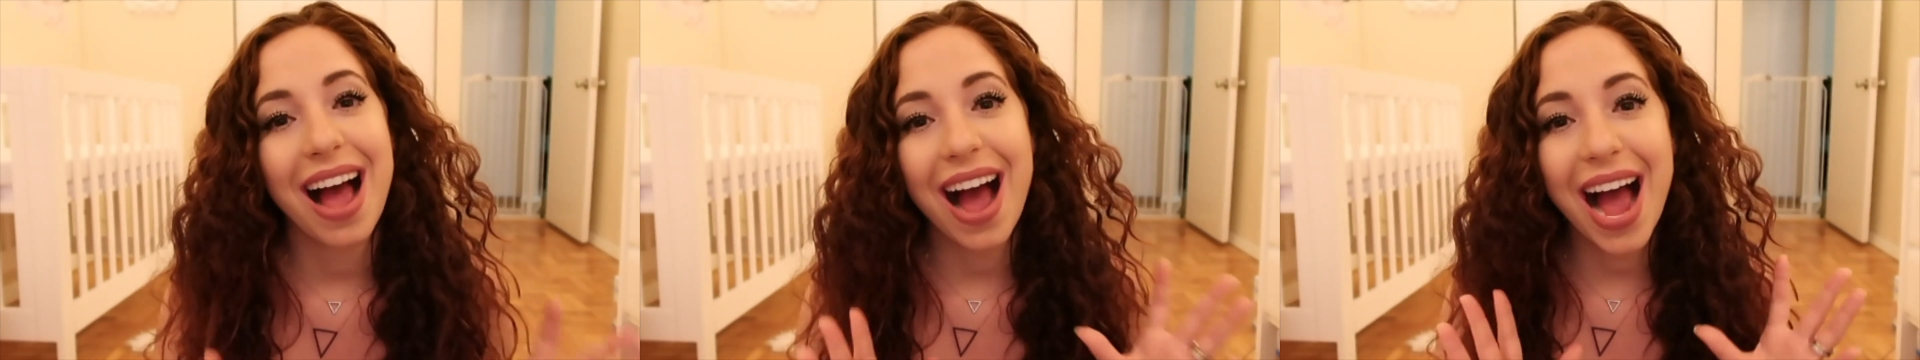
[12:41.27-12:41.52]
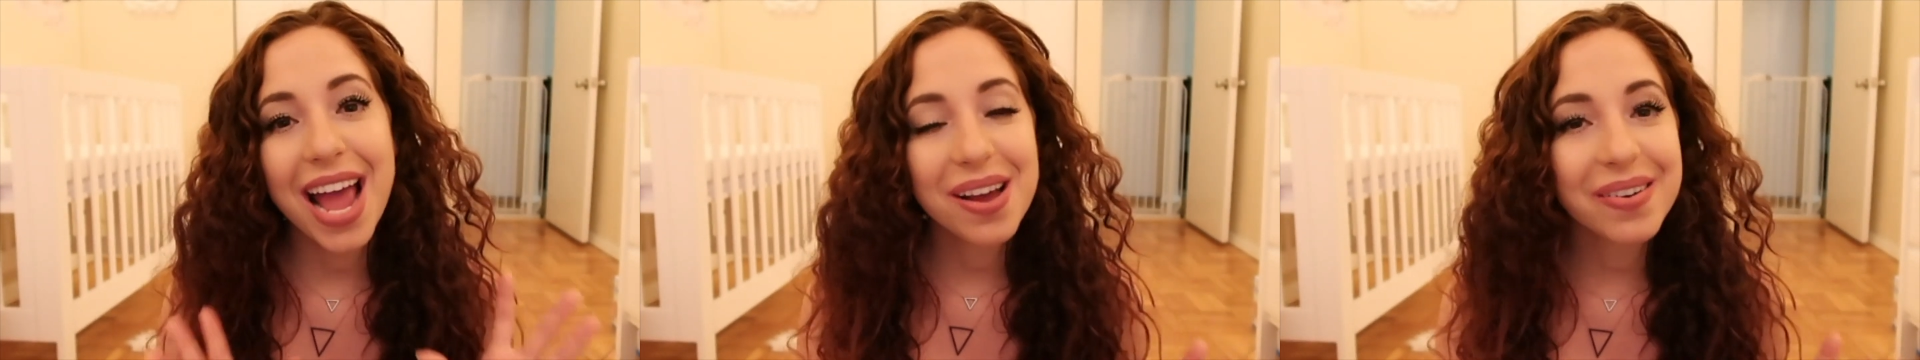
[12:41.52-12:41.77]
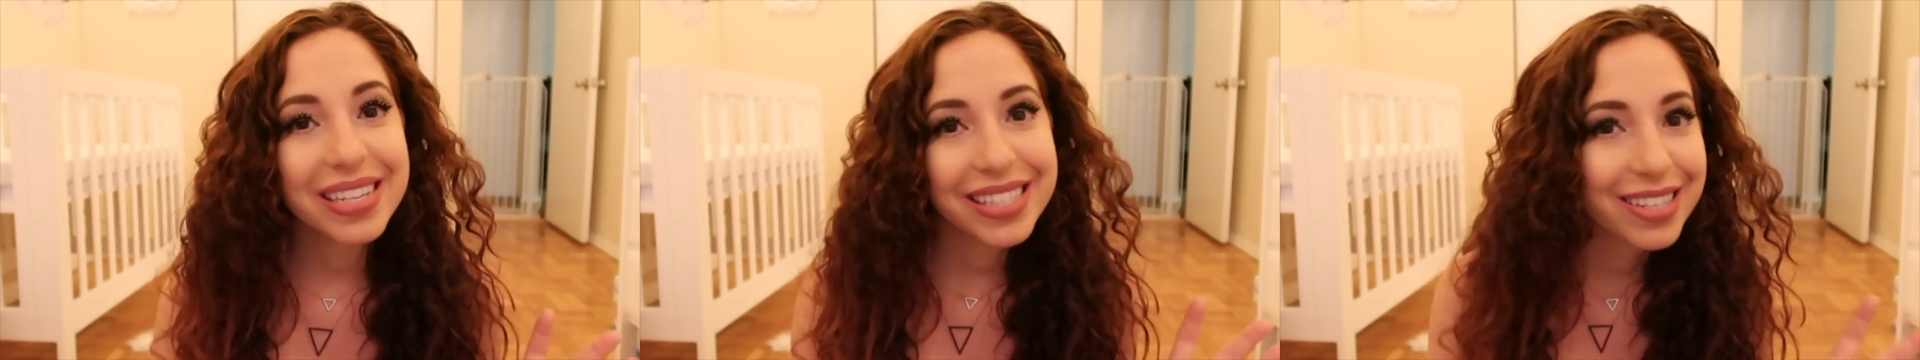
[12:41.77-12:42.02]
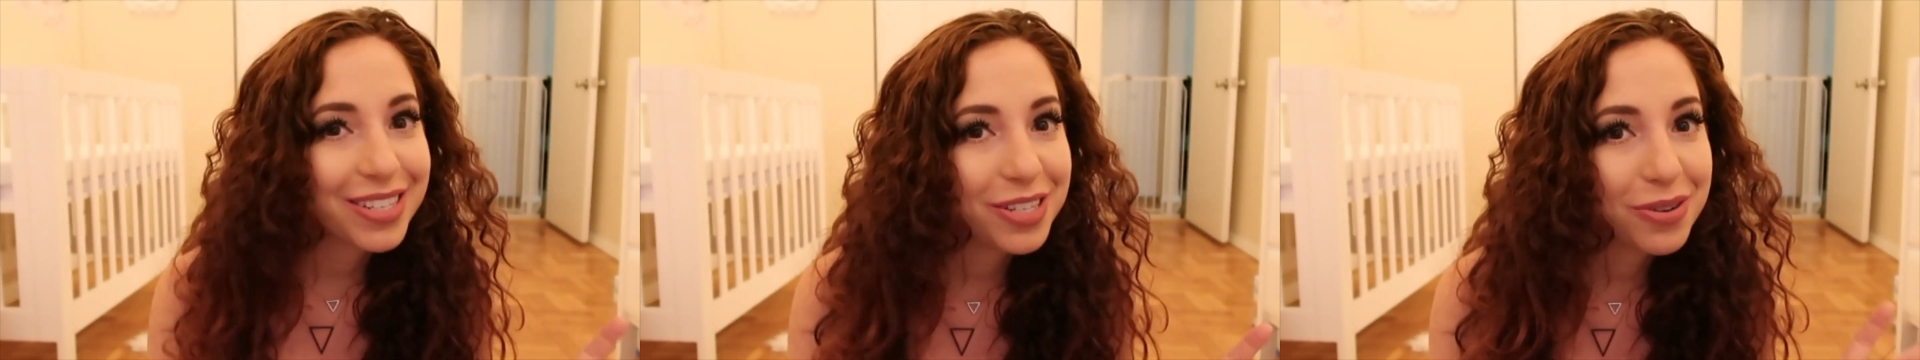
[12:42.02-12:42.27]
I
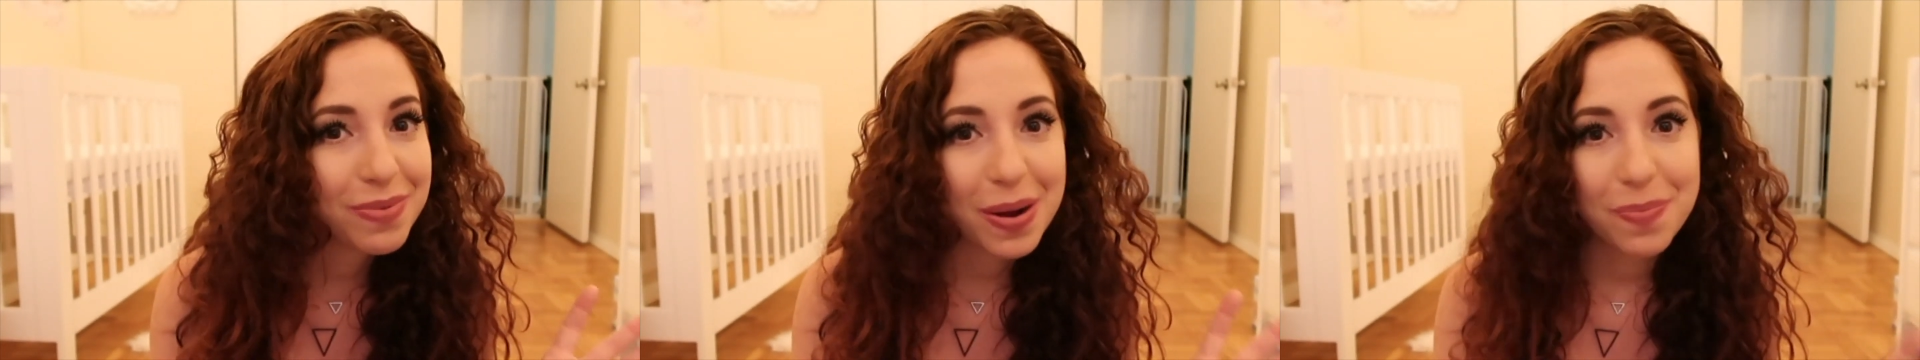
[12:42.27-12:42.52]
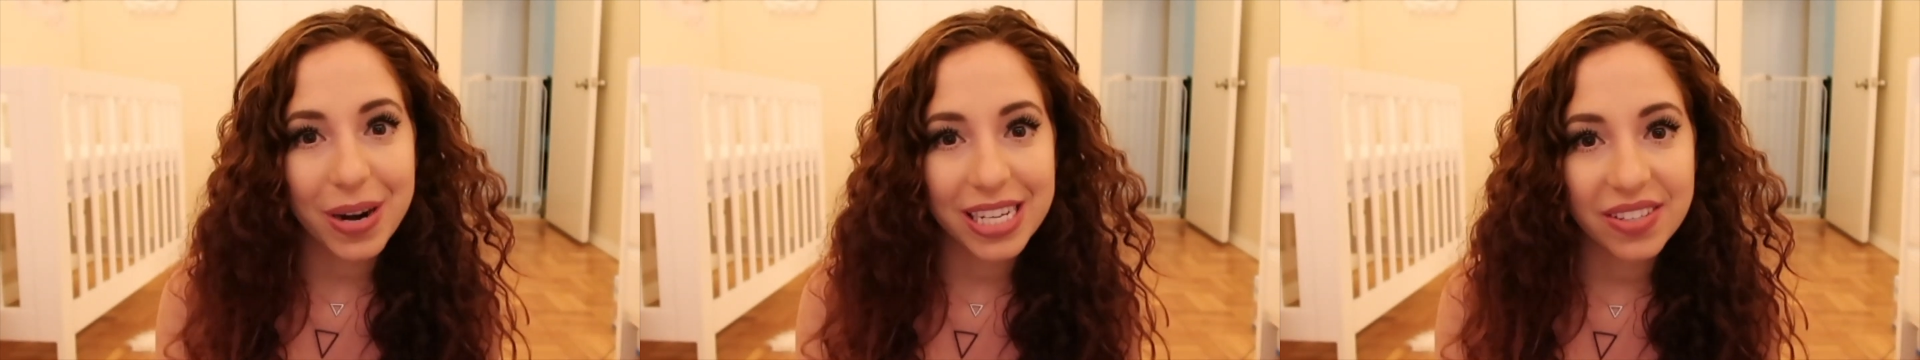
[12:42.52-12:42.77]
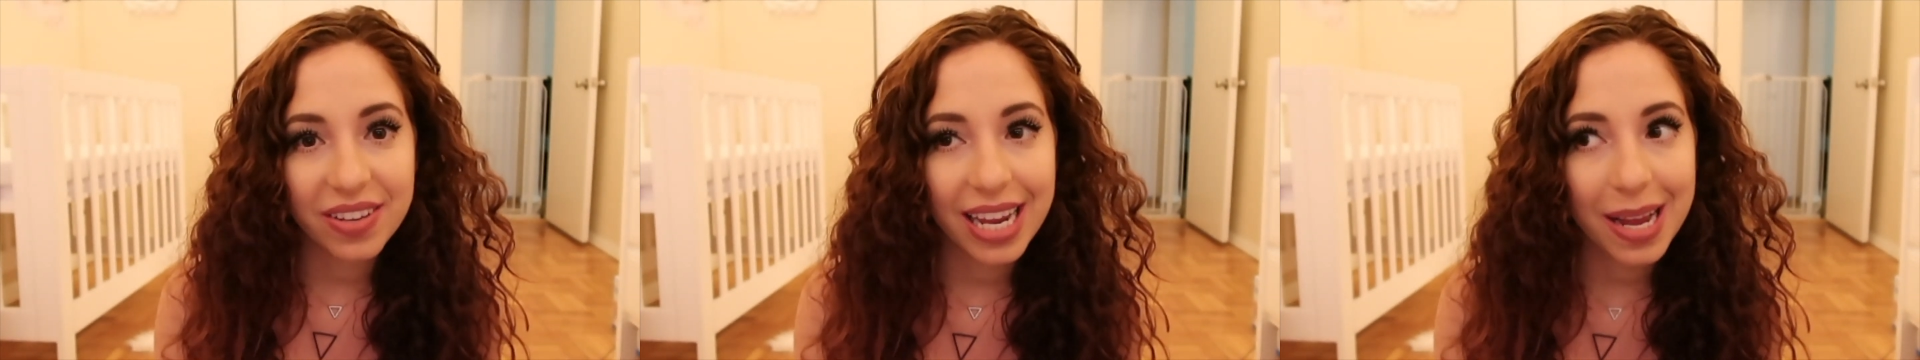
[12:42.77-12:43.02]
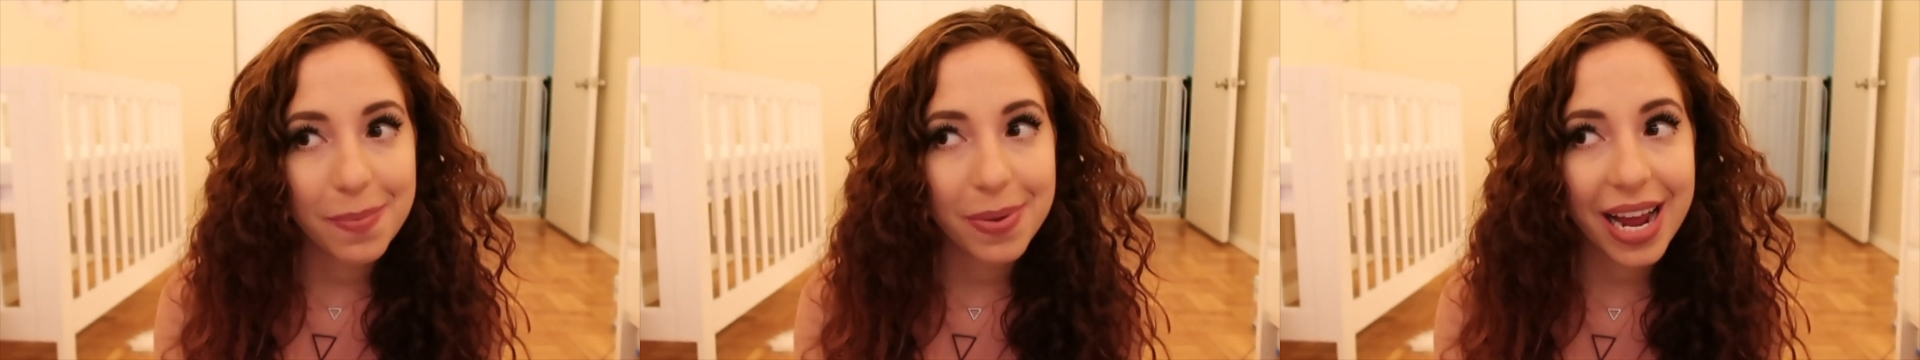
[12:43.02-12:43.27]
always knew about breastfeeding,